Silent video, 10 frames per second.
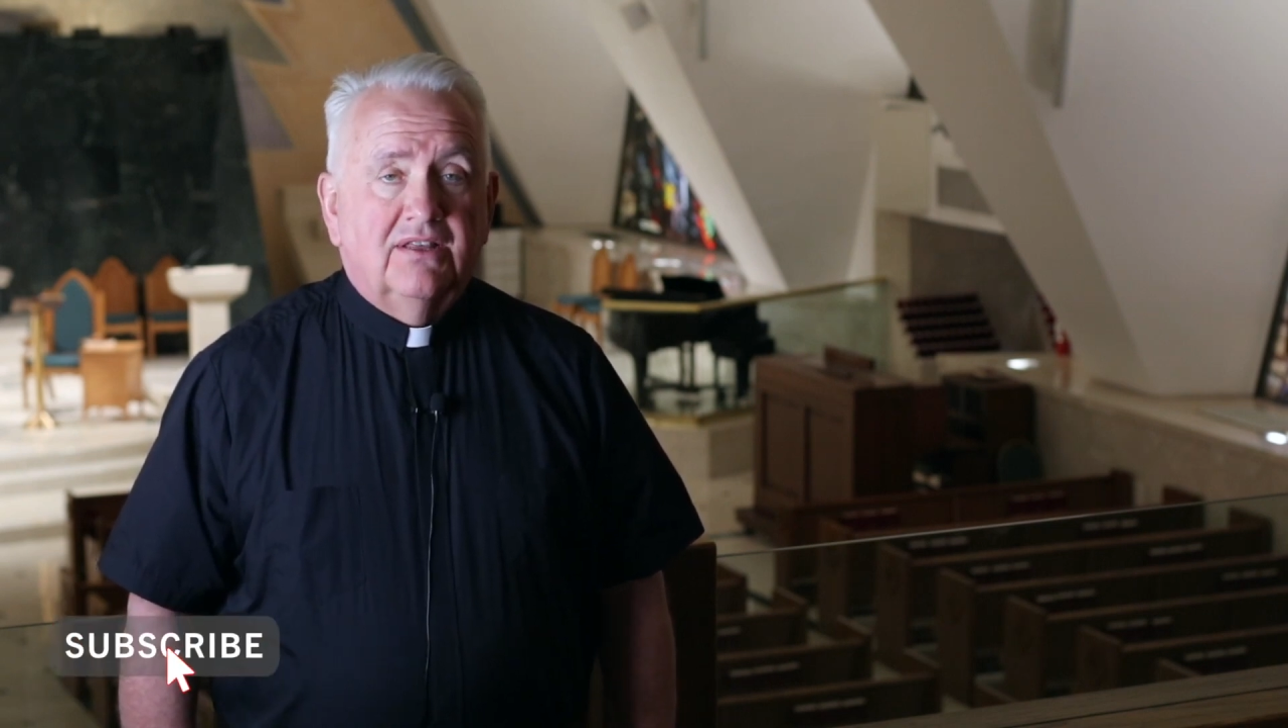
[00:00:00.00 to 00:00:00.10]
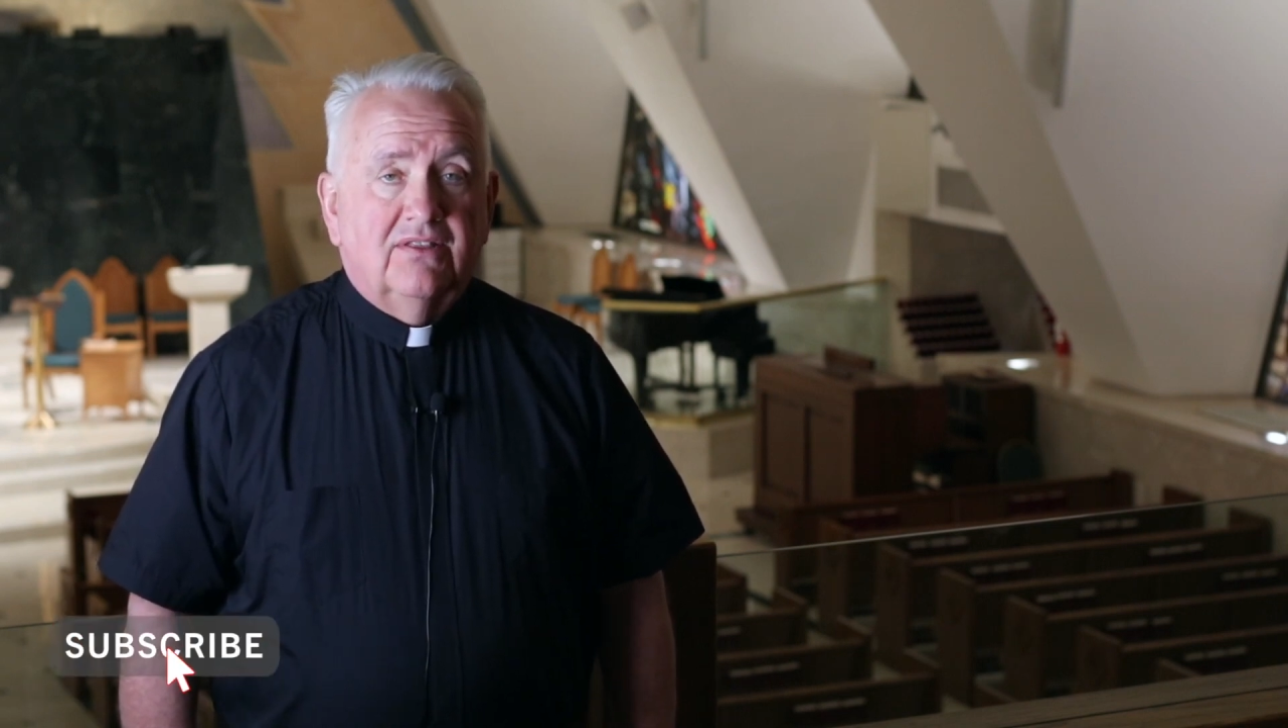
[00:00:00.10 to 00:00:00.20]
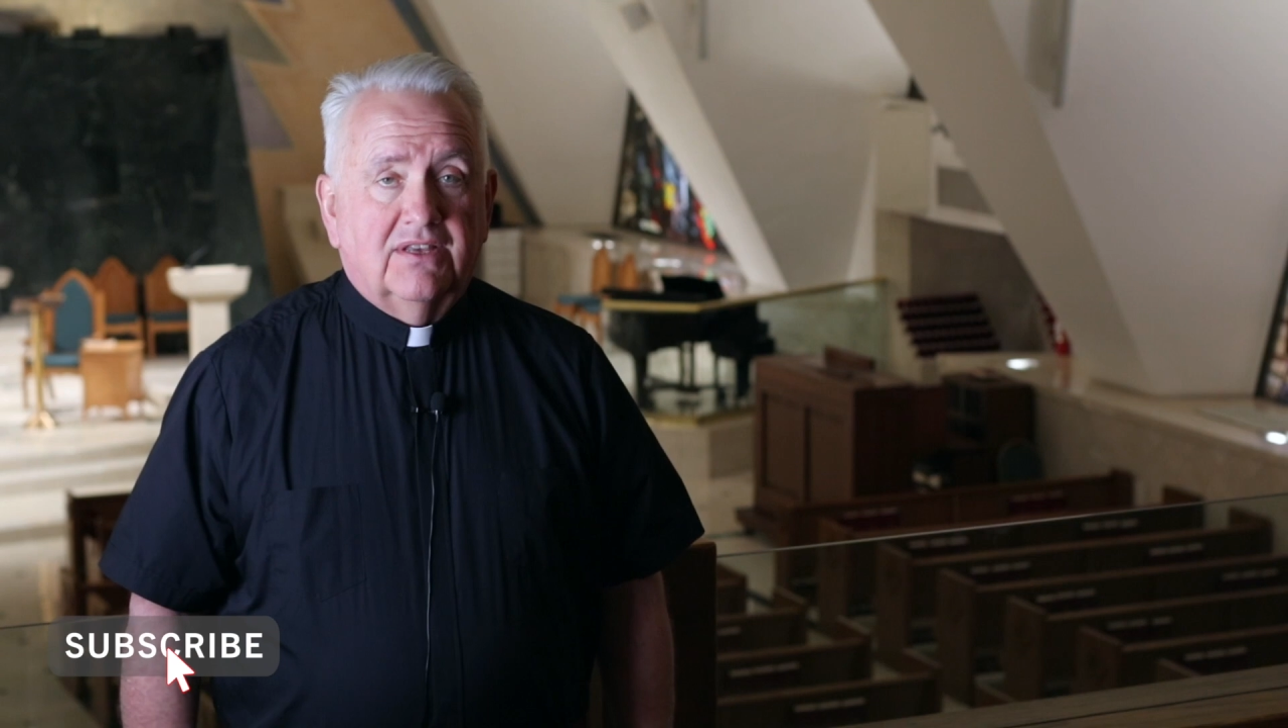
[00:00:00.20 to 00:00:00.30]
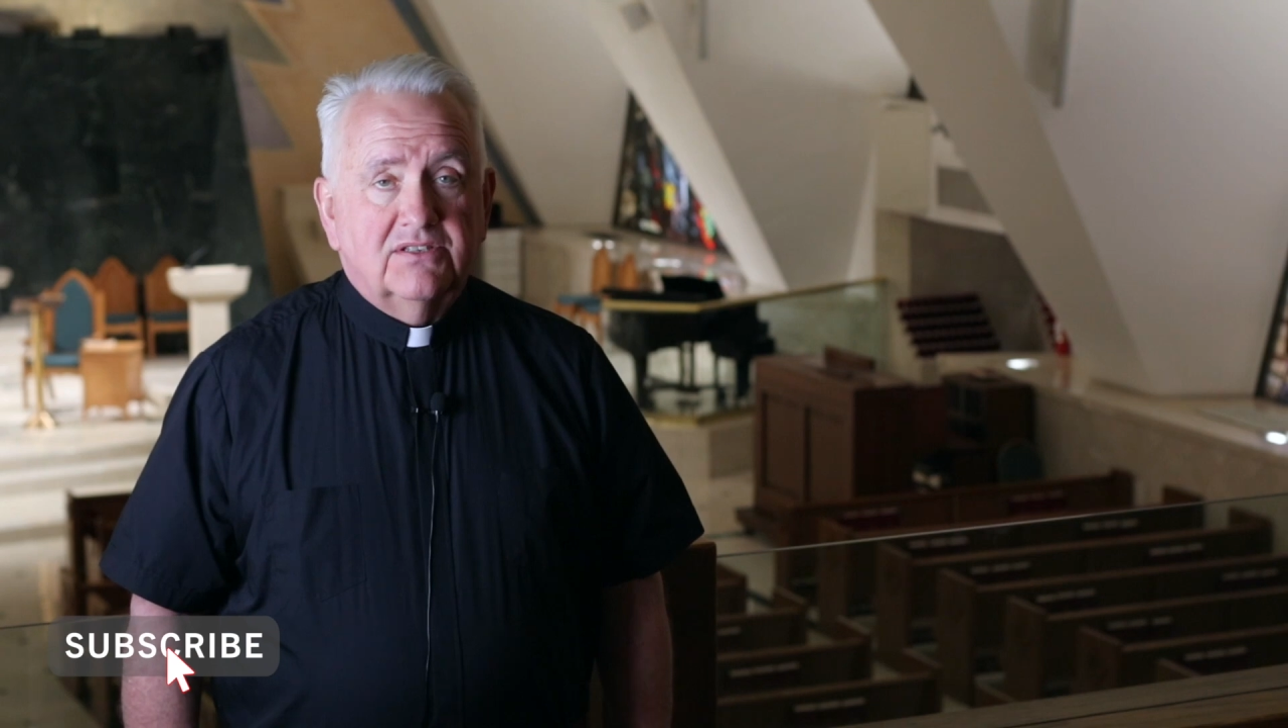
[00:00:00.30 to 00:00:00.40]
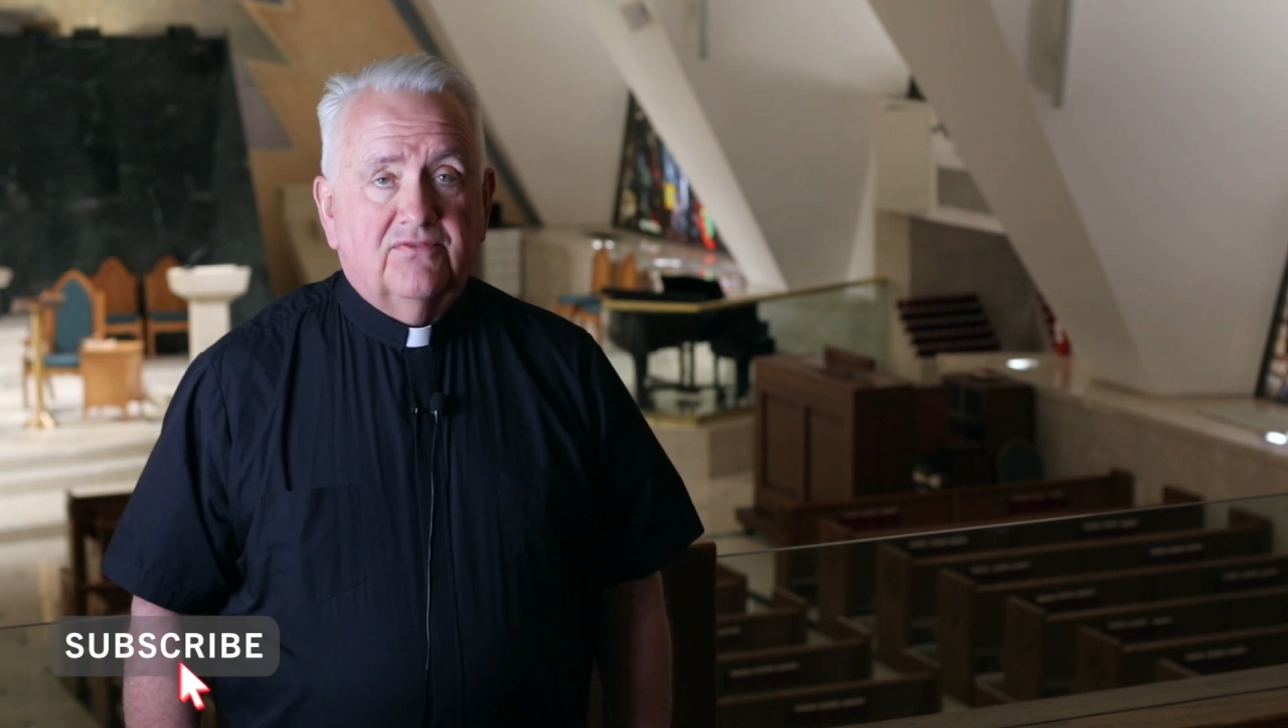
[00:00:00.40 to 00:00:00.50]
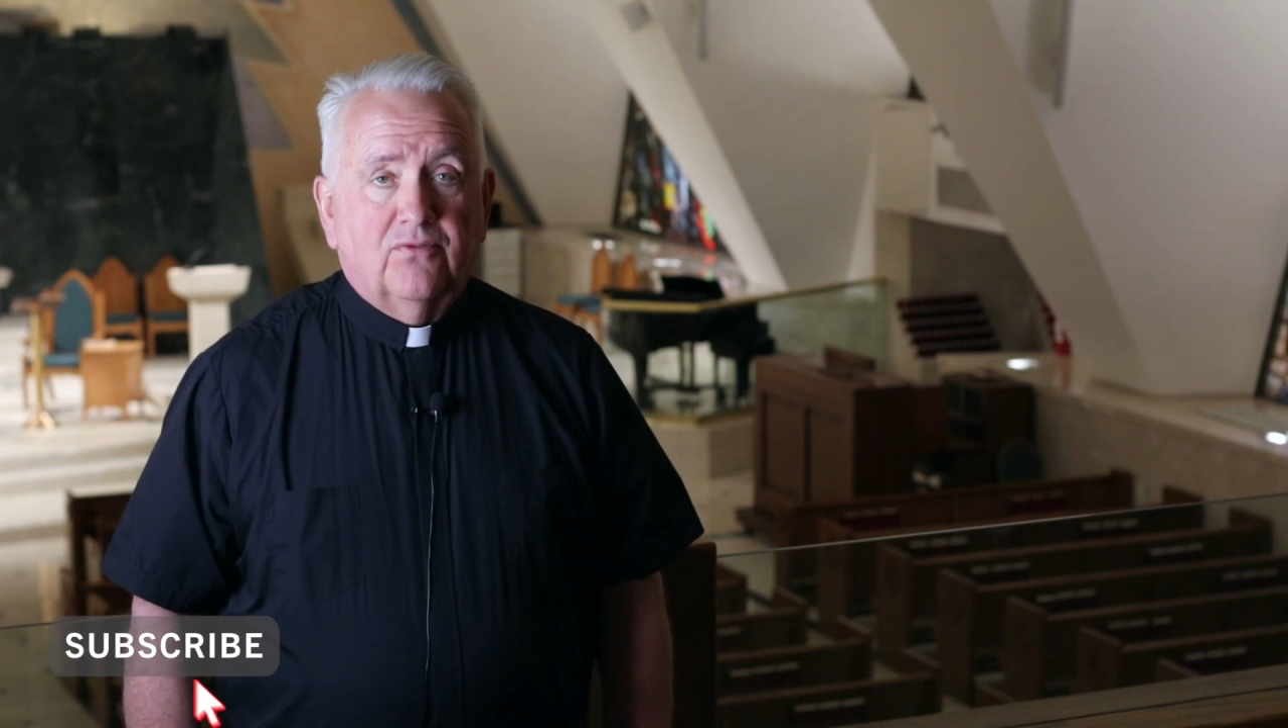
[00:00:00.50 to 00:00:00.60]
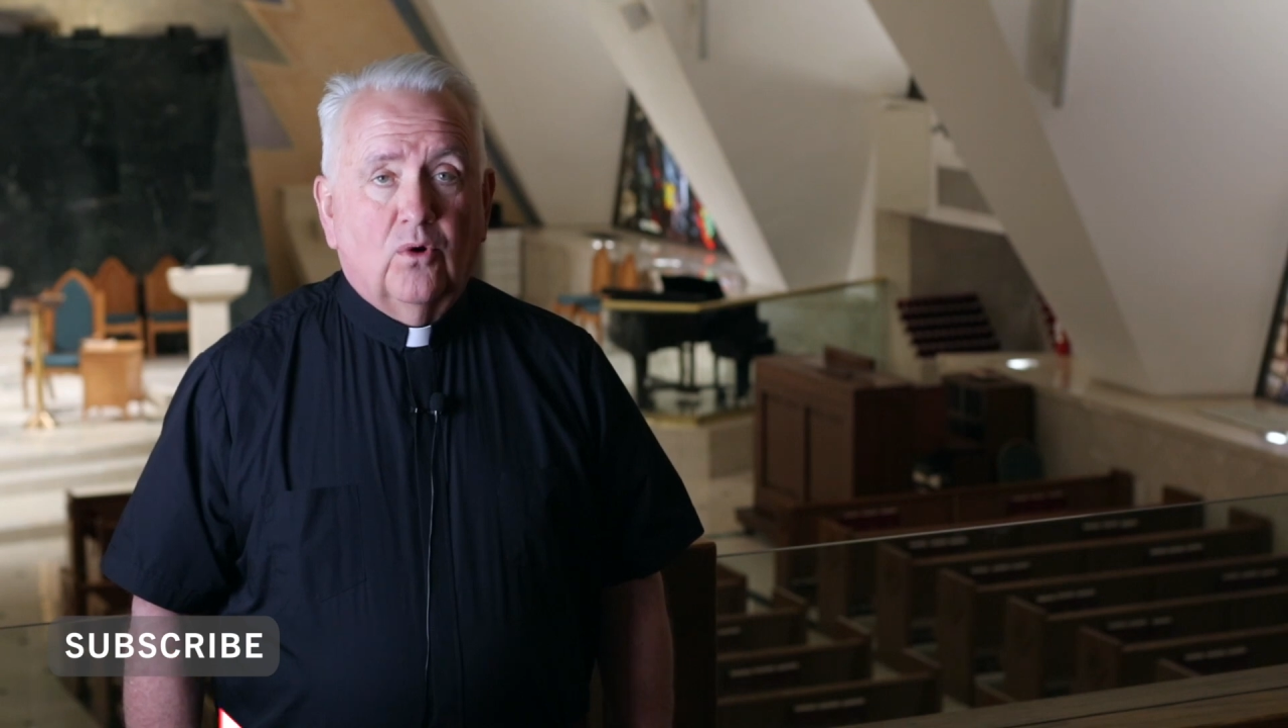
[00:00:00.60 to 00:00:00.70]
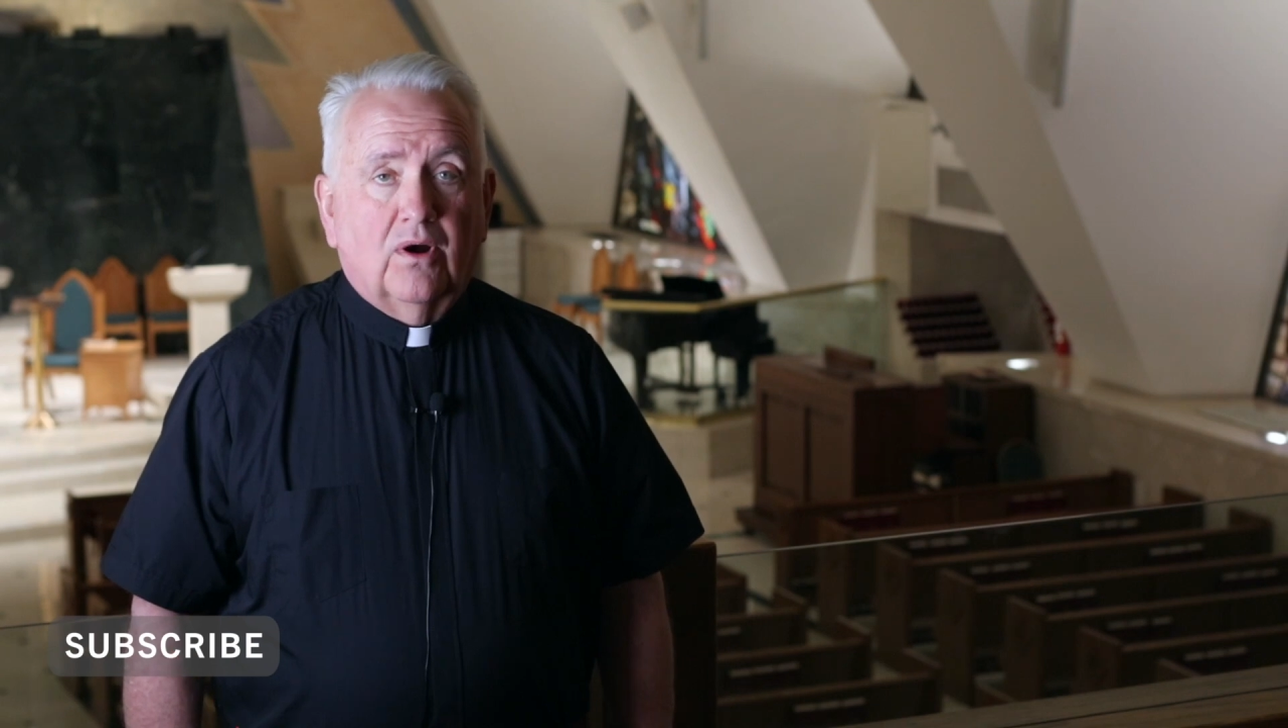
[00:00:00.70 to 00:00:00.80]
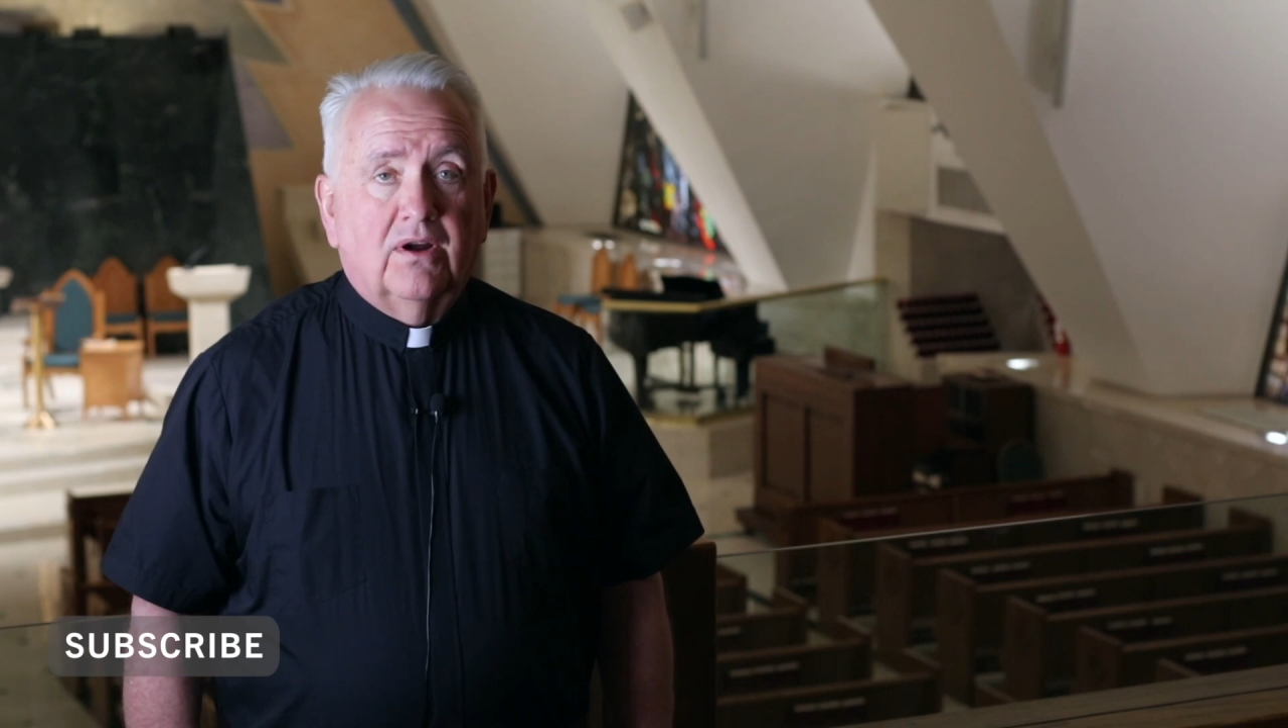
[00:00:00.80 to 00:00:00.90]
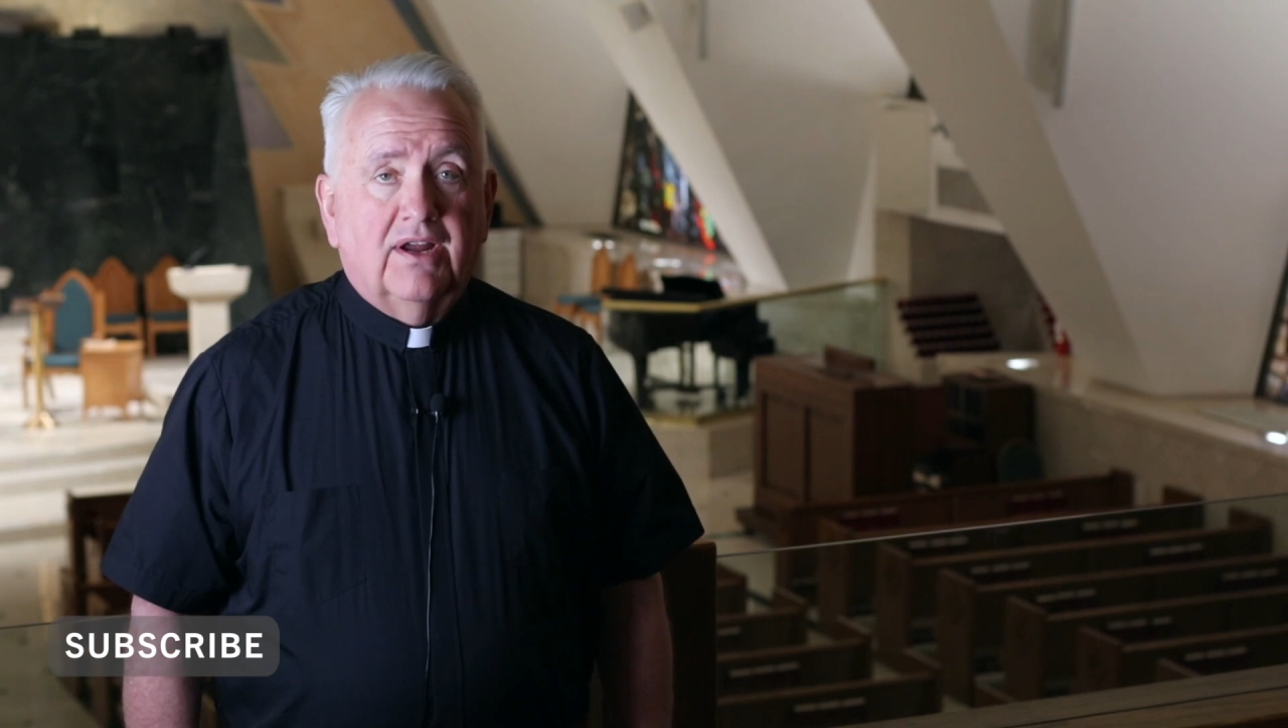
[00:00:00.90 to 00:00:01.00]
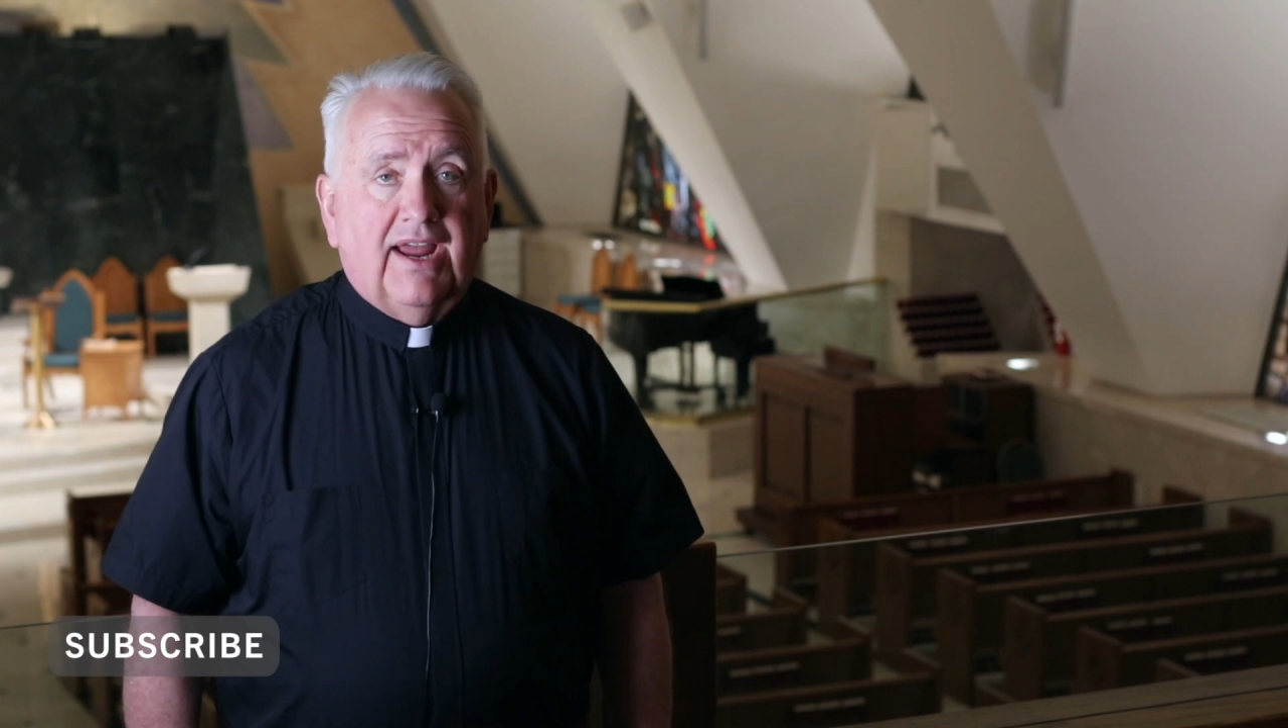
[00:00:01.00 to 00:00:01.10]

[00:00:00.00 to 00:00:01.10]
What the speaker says: This for